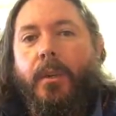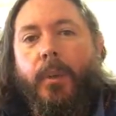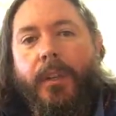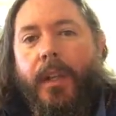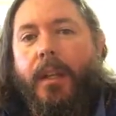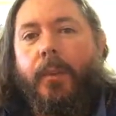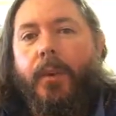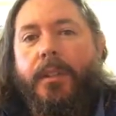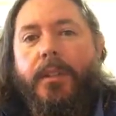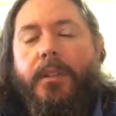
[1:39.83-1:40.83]
Would they know
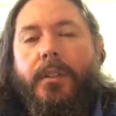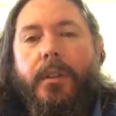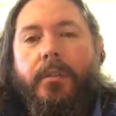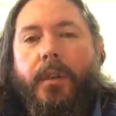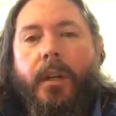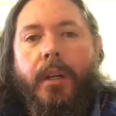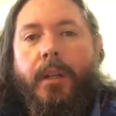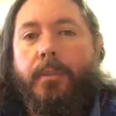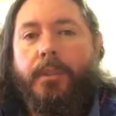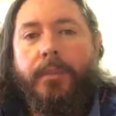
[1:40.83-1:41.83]
what to do if
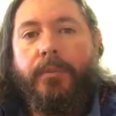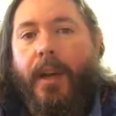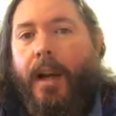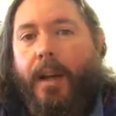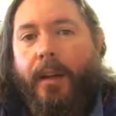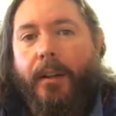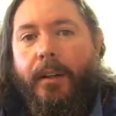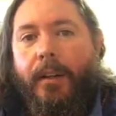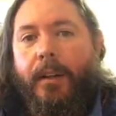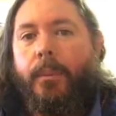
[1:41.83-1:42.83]
there was a fire?
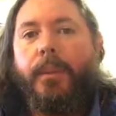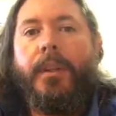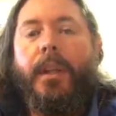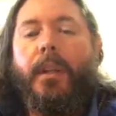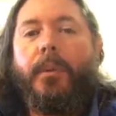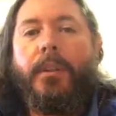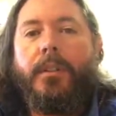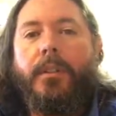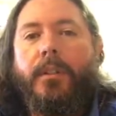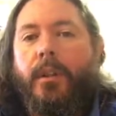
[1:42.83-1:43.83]
Would they know what
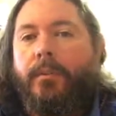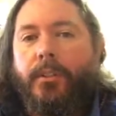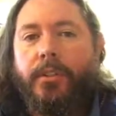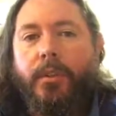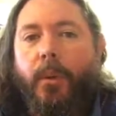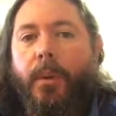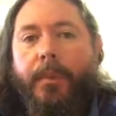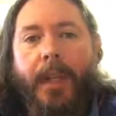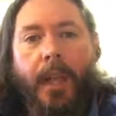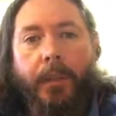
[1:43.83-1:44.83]
to do if a
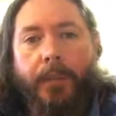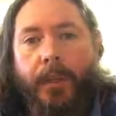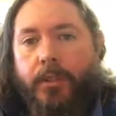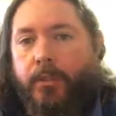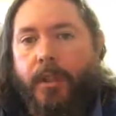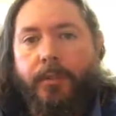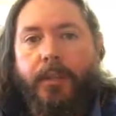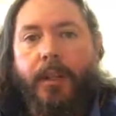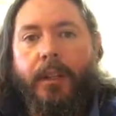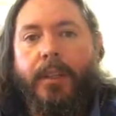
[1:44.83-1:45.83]
storm came and a tree
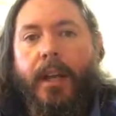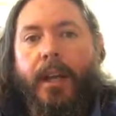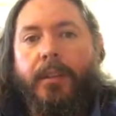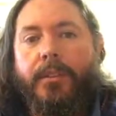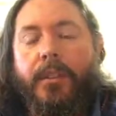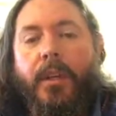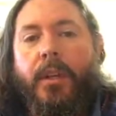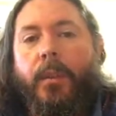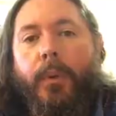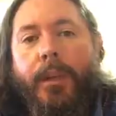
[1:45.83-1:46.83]
fell on the house?
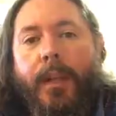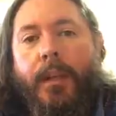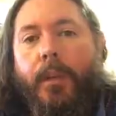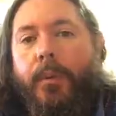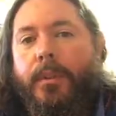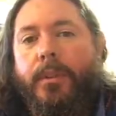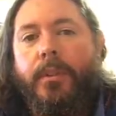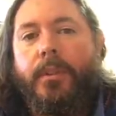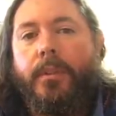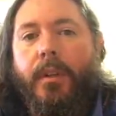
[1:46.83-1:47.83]
Would they know what to
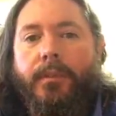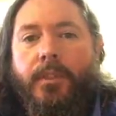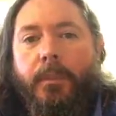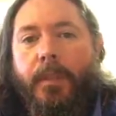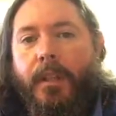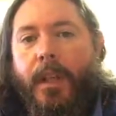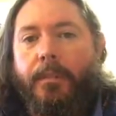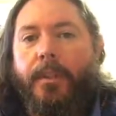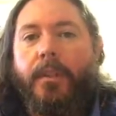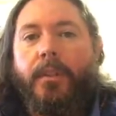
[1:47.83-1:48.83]
do if someone
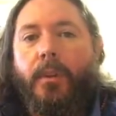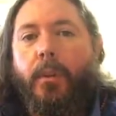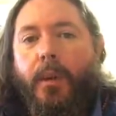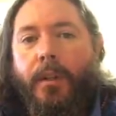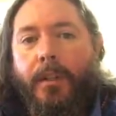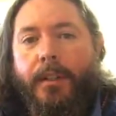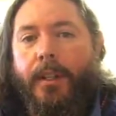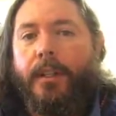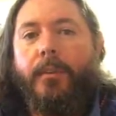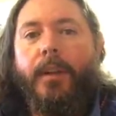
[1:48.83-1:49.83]
came to the door that
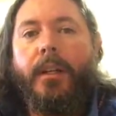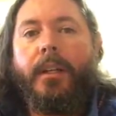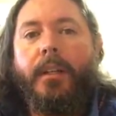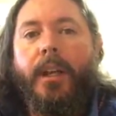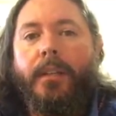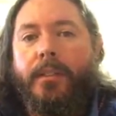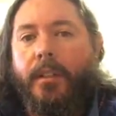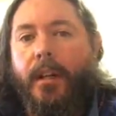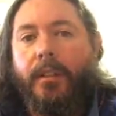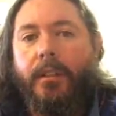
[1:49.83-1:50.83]
they didn't recognize
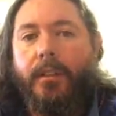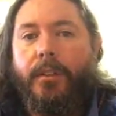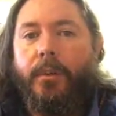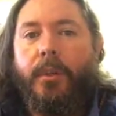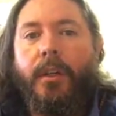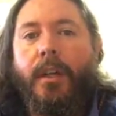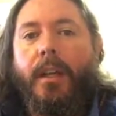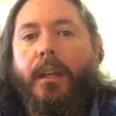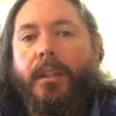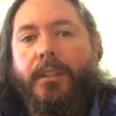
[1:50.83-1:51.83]
and knocked on the door?
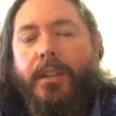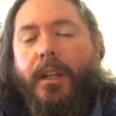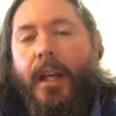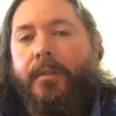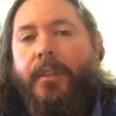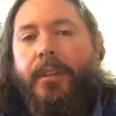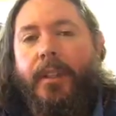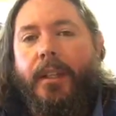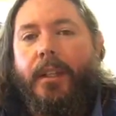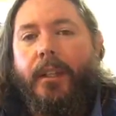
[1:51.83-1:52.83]
You see,
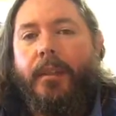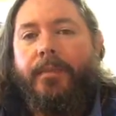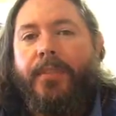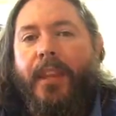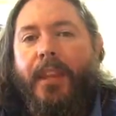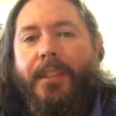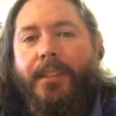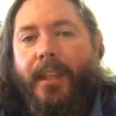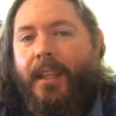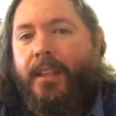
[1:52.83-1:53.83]
everything
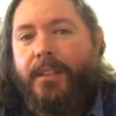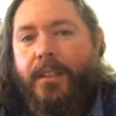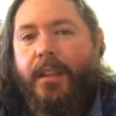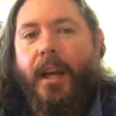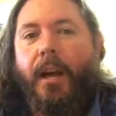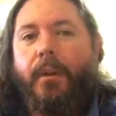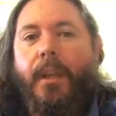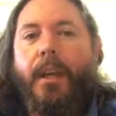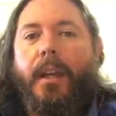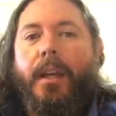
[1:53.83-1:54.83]
is easy to
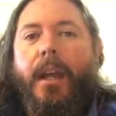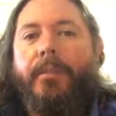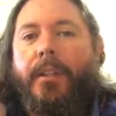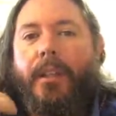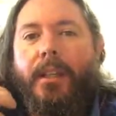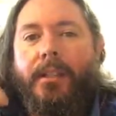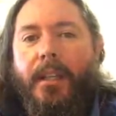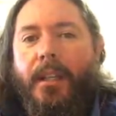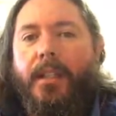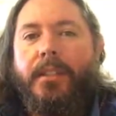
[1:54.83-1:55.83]
outline. Everything is
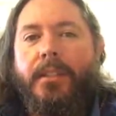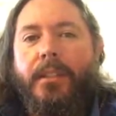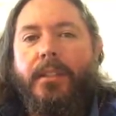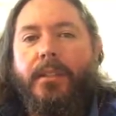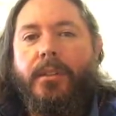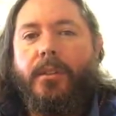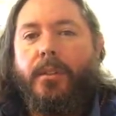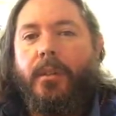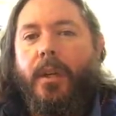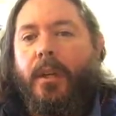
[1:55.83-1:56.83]
easy
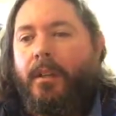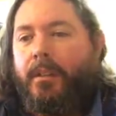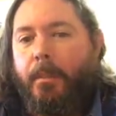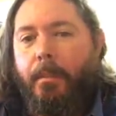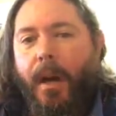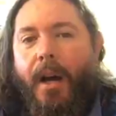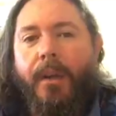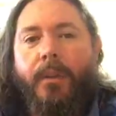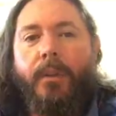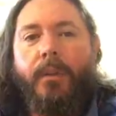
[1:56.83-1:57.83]
to
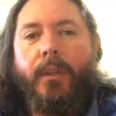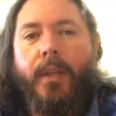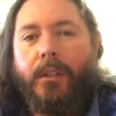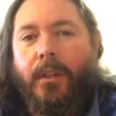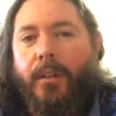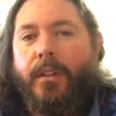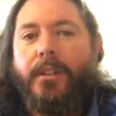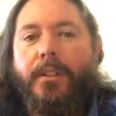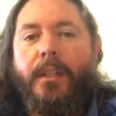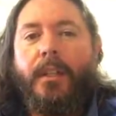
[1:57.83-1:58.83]
model as long
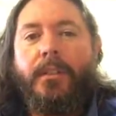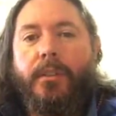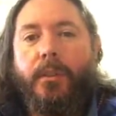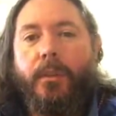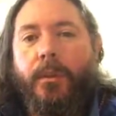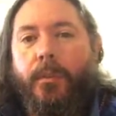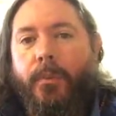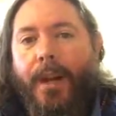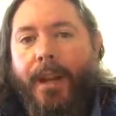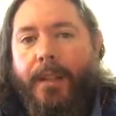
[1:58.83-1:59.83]
as things are going
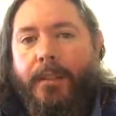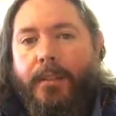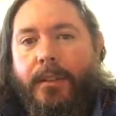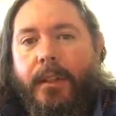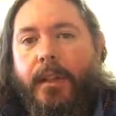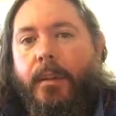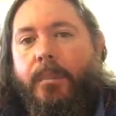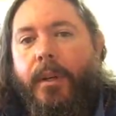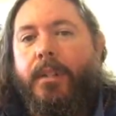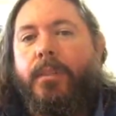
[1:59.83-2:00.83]
right.
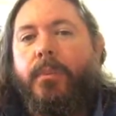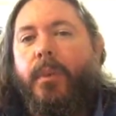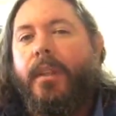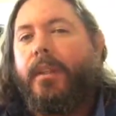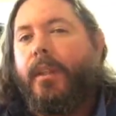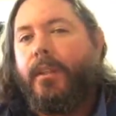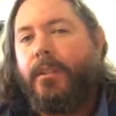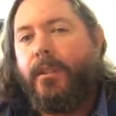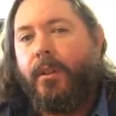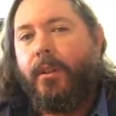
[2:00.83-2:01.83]
But it's when
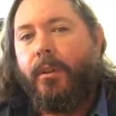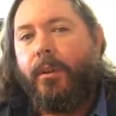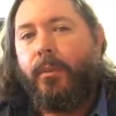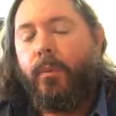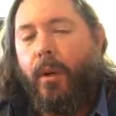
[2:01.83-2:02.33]
things start going